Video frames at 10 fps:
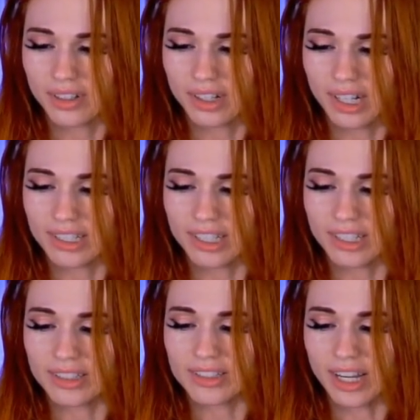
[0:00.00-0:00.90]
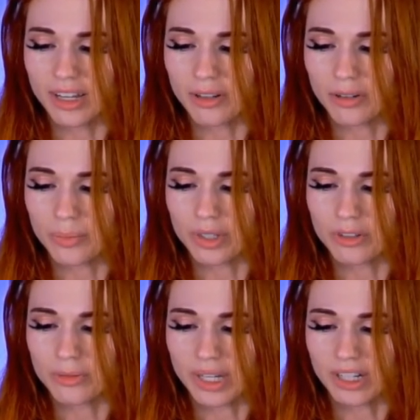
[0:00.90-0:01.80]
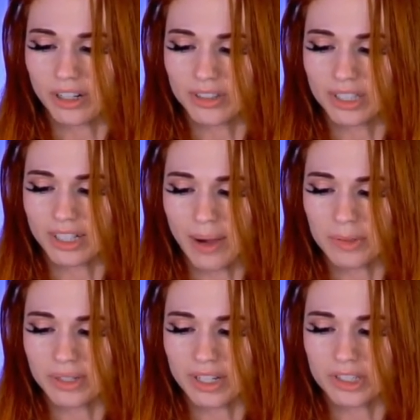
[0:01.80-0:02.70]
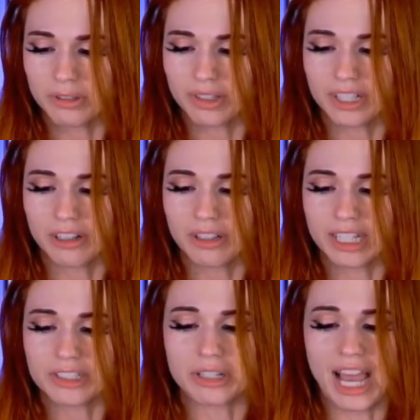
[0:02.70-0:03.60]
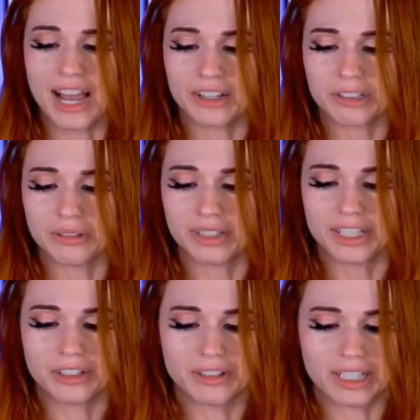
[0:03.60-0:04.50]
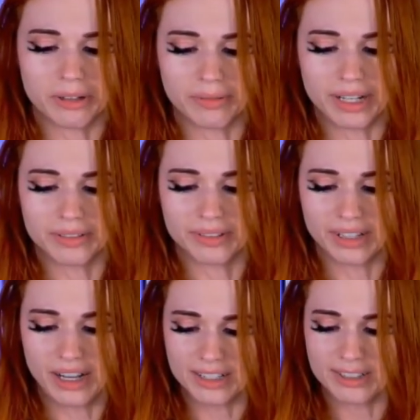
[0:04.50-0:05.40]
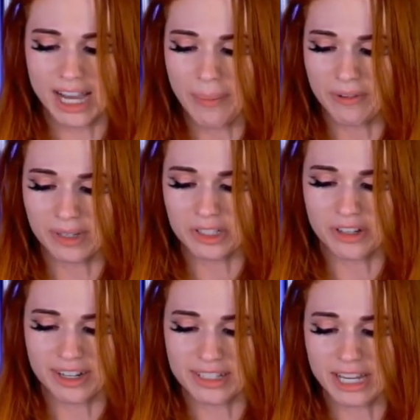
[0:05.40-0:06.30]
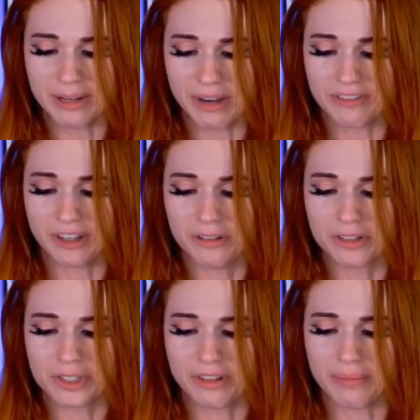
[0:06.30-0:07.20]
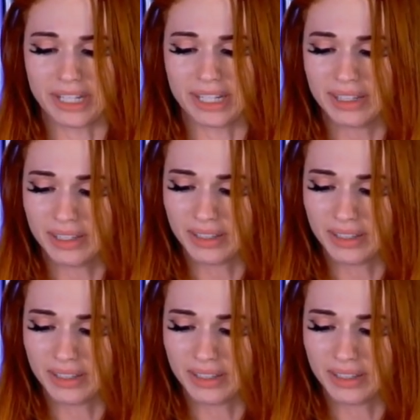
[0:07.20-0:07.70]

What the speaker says: I didn't say you abused me. I called the cops because you literally were on top of me trying to take my phones from me.